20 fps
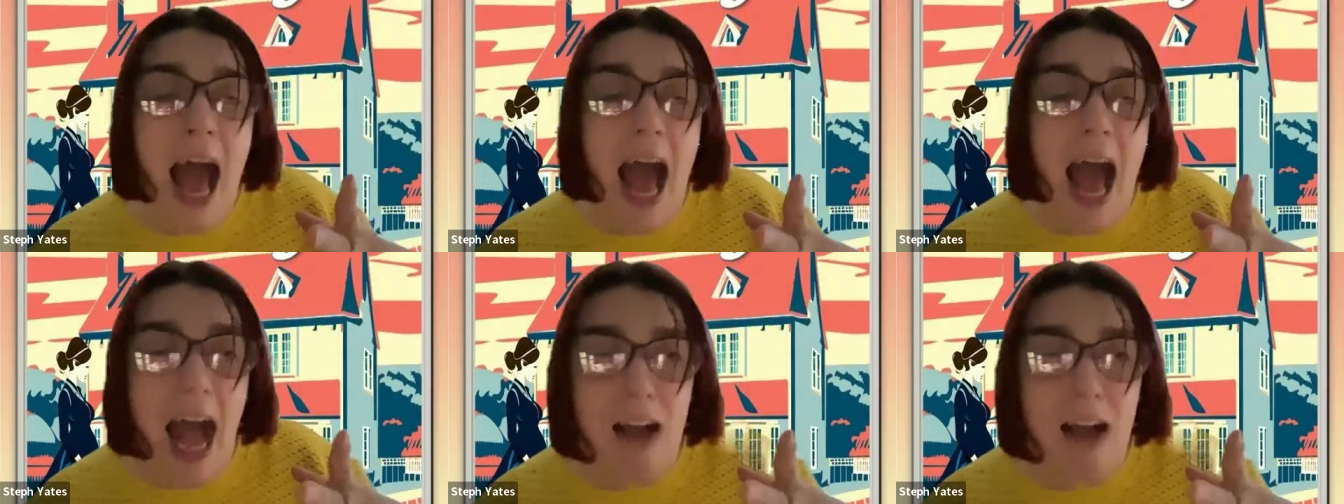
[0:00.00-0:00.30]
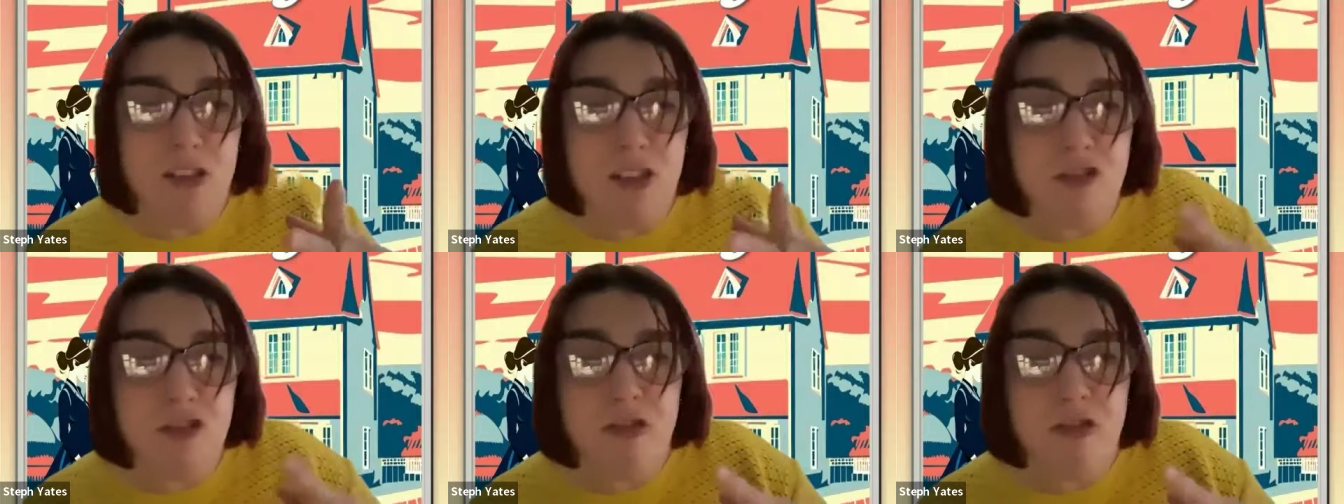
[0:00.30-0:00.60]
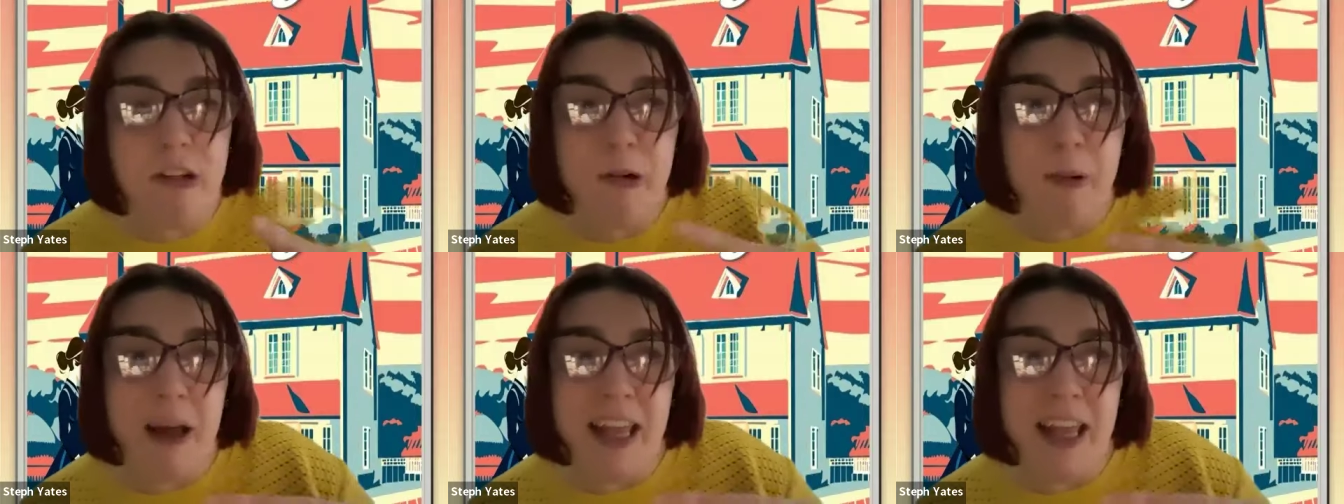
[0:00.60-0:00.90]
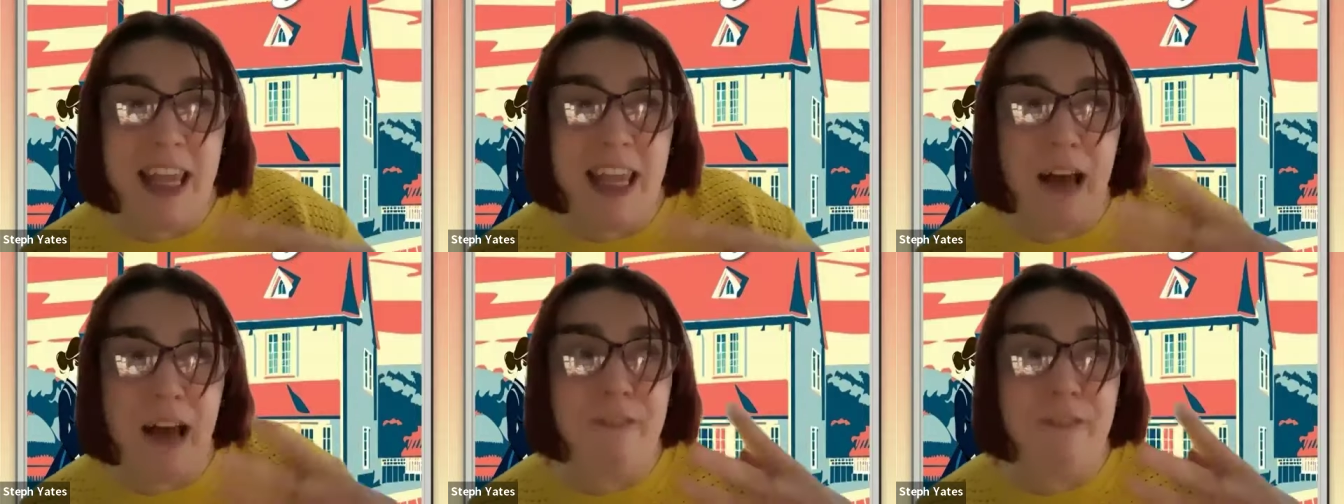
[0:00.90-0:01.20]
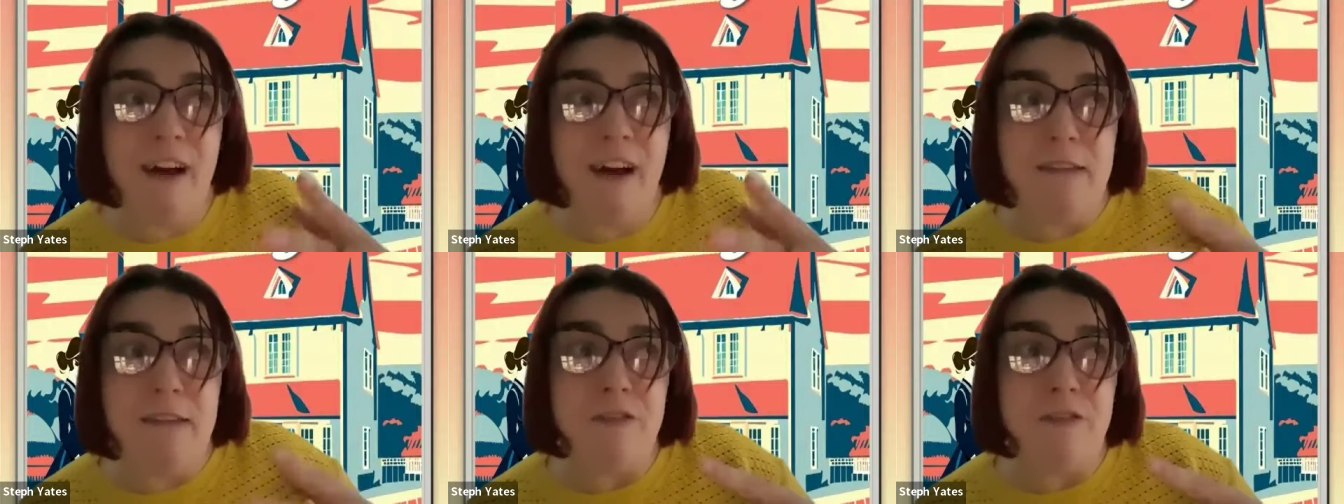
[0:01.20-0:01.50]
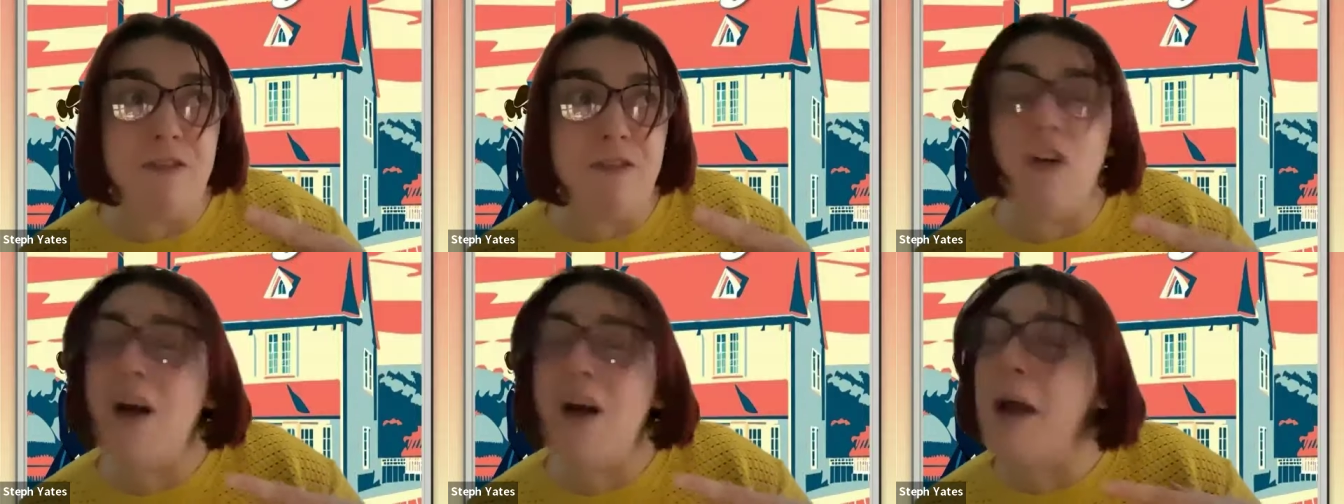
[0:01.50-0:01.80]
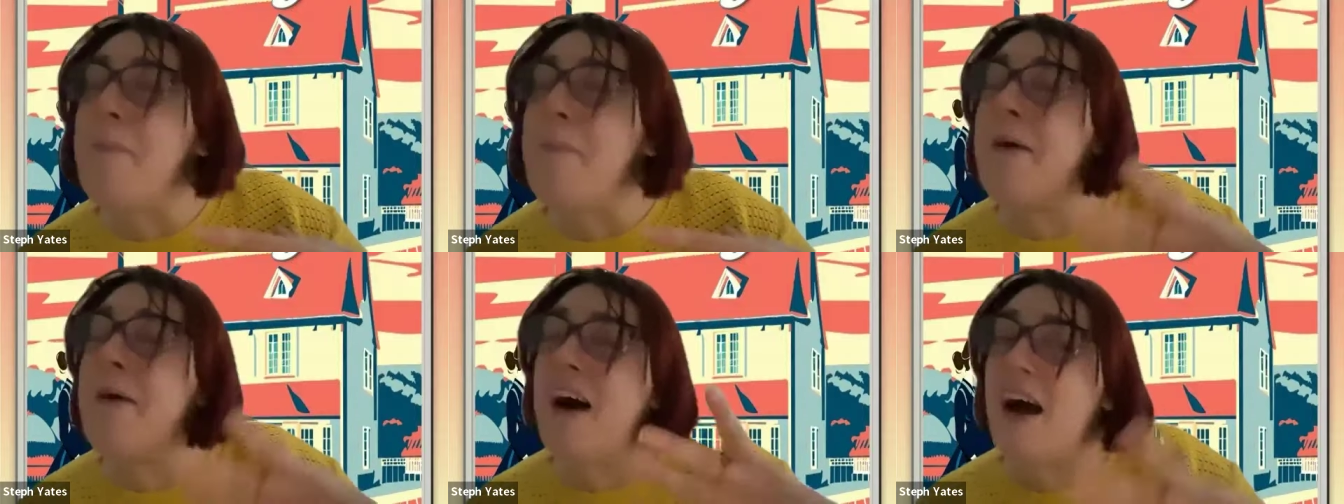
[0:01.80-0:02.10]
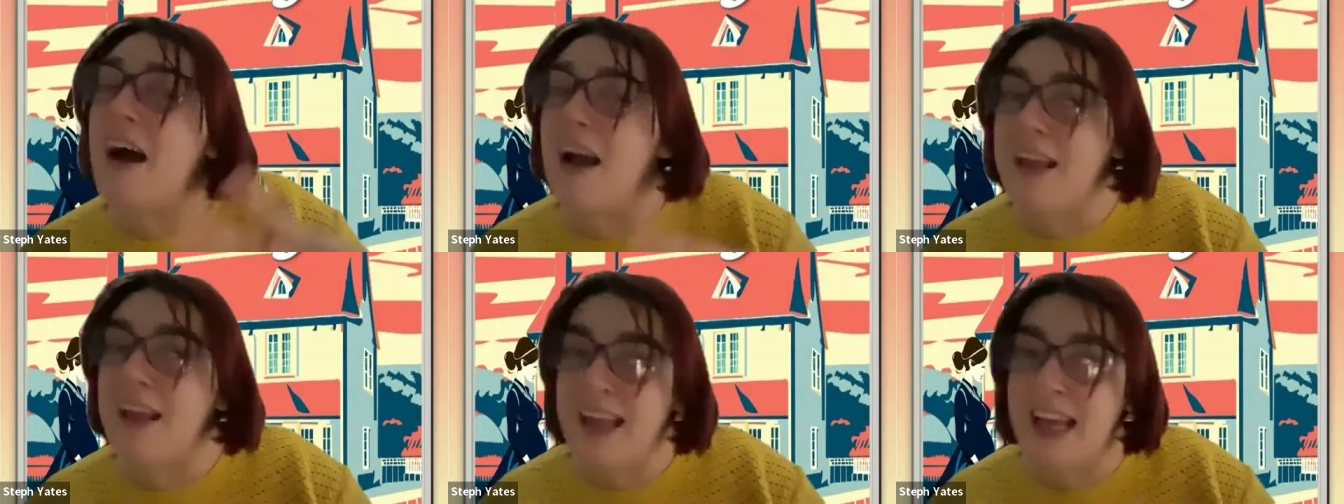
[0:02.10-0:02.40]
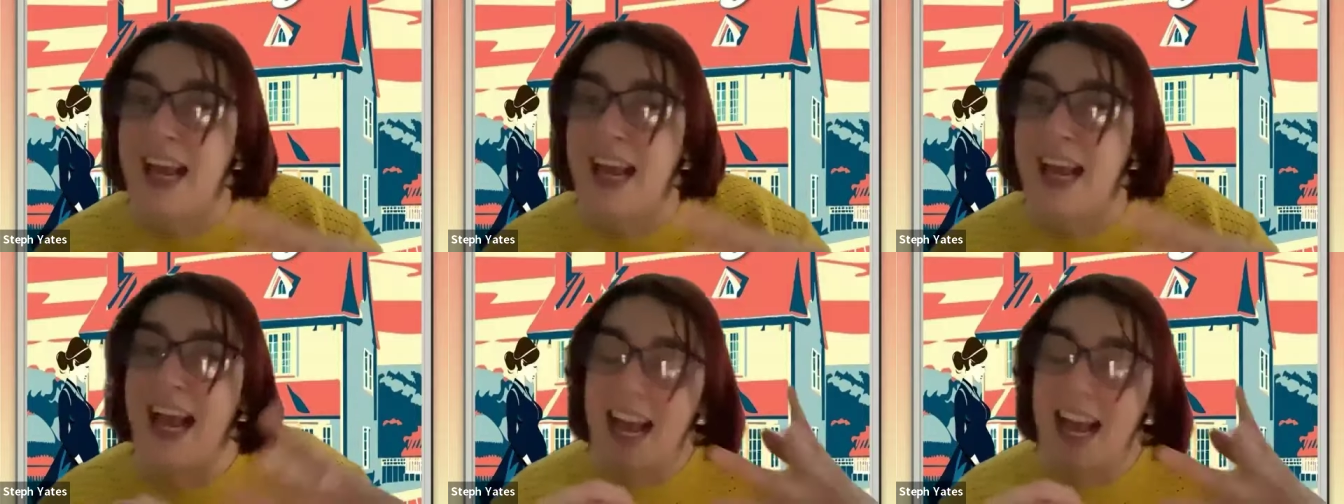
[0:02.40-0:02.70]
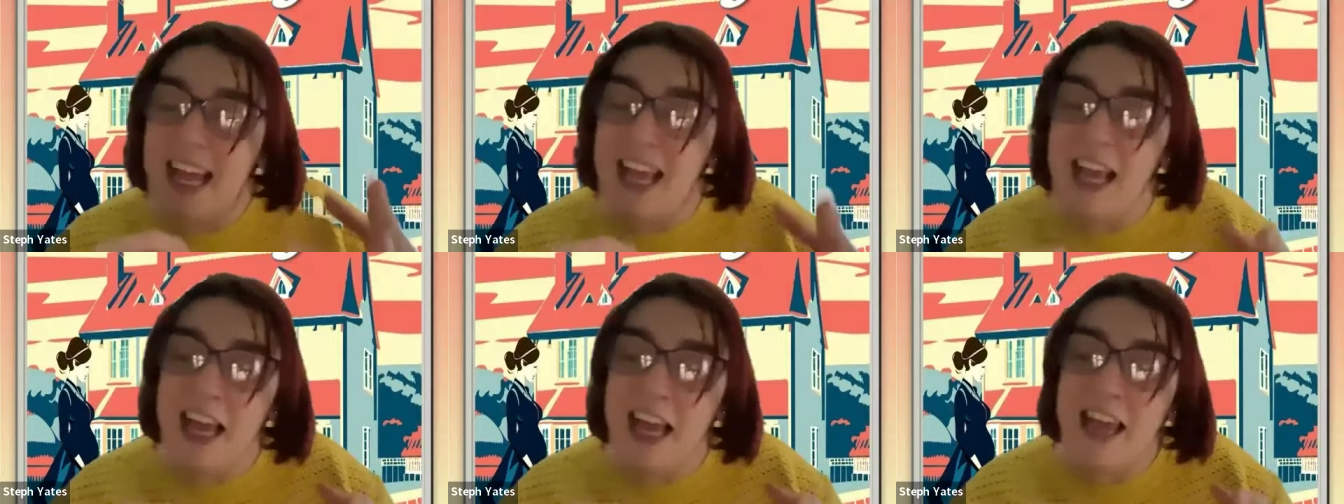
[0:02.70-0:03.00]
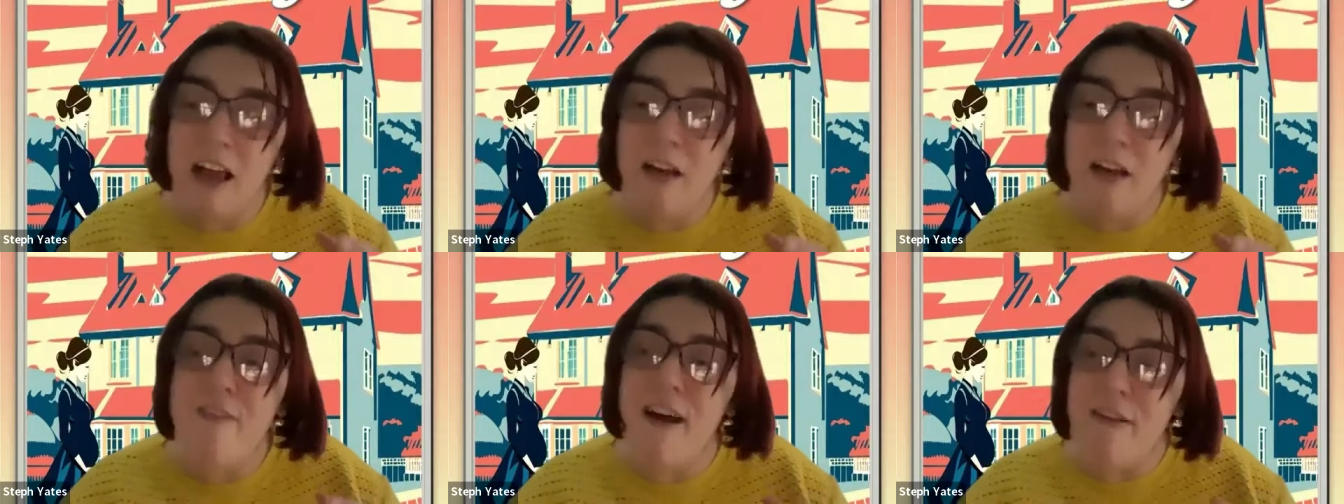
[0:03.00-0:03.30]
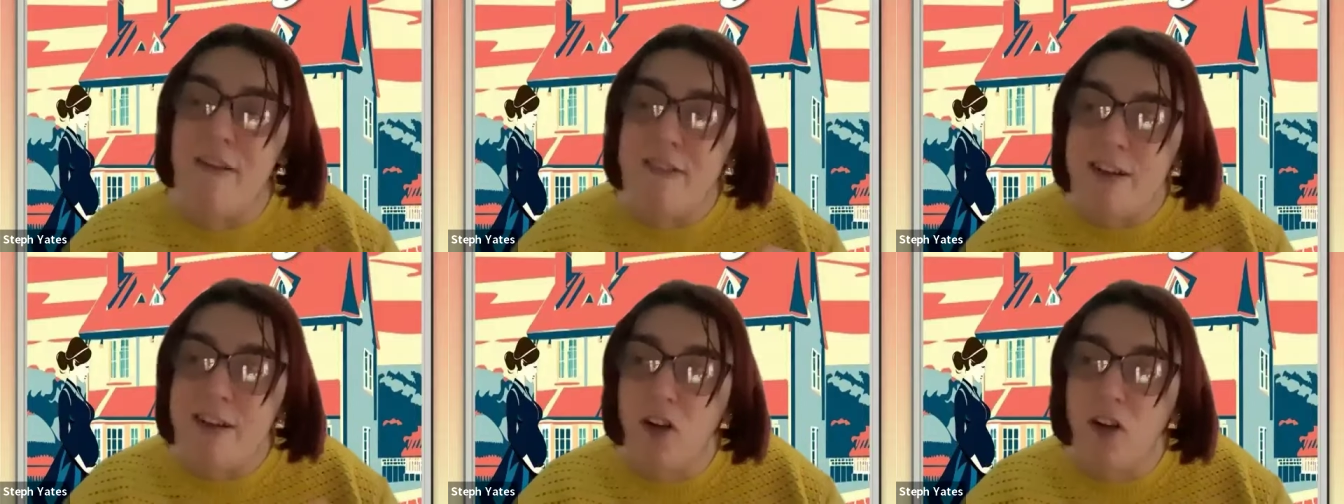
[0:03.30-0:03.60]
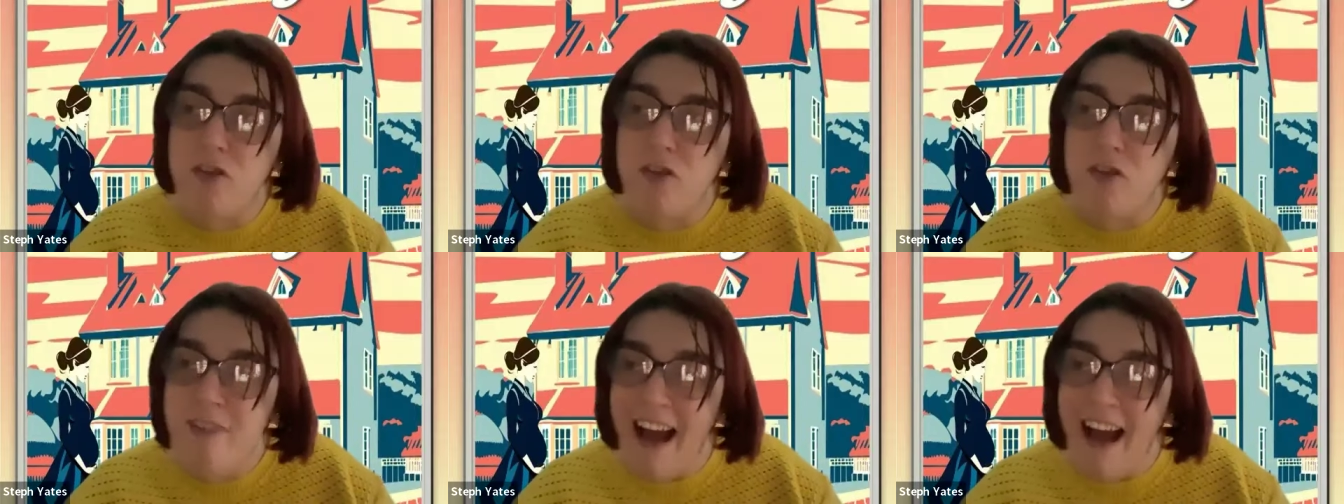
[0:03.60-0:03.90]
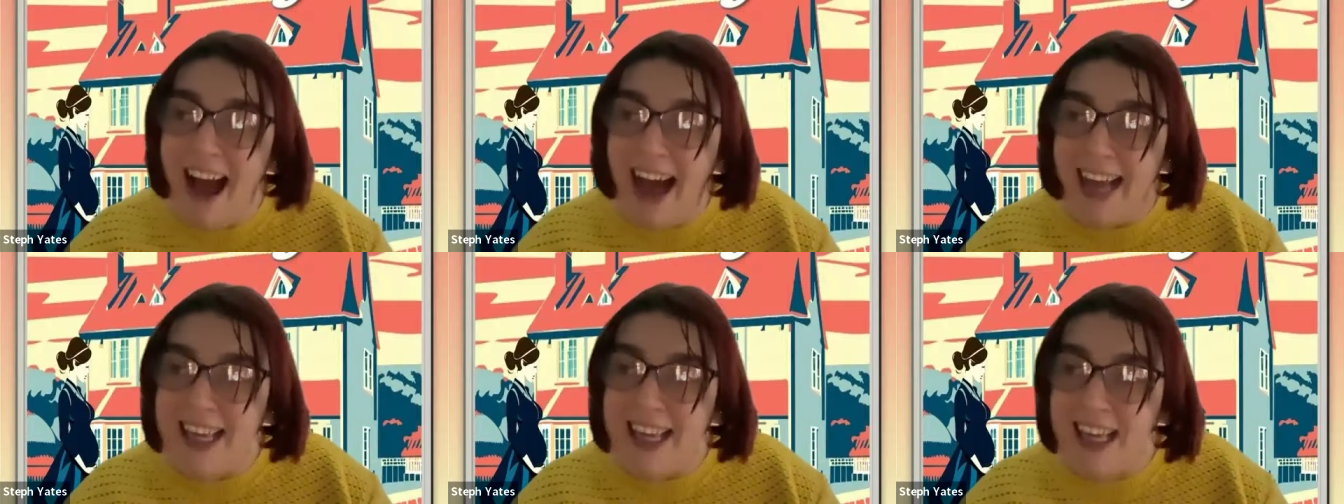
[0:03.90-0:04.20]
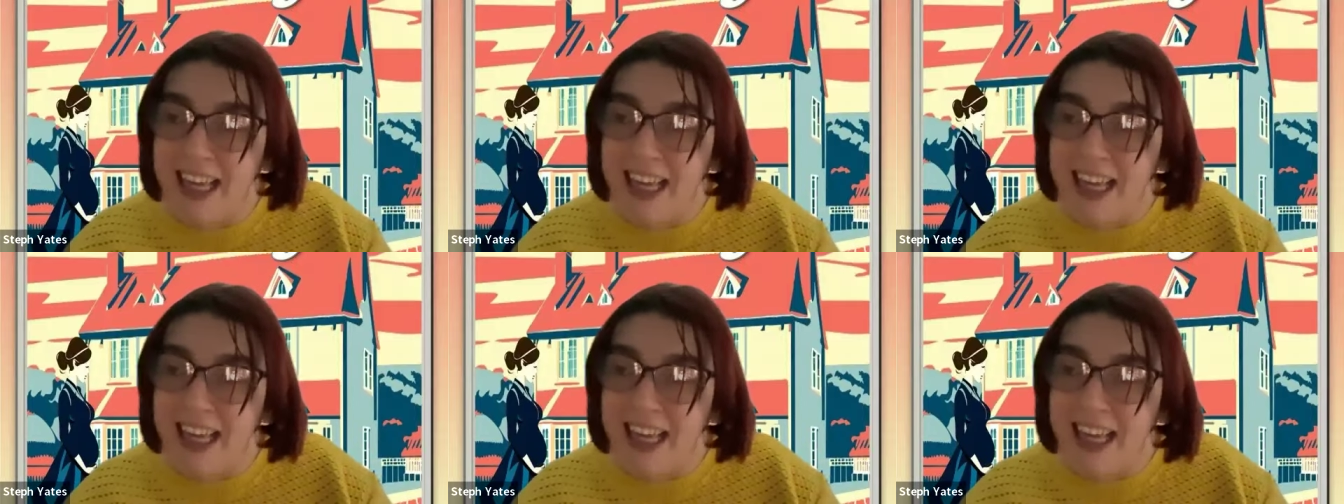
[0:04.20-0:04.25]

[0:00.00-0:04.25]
Andrew is a very funny person. He is a very good writer.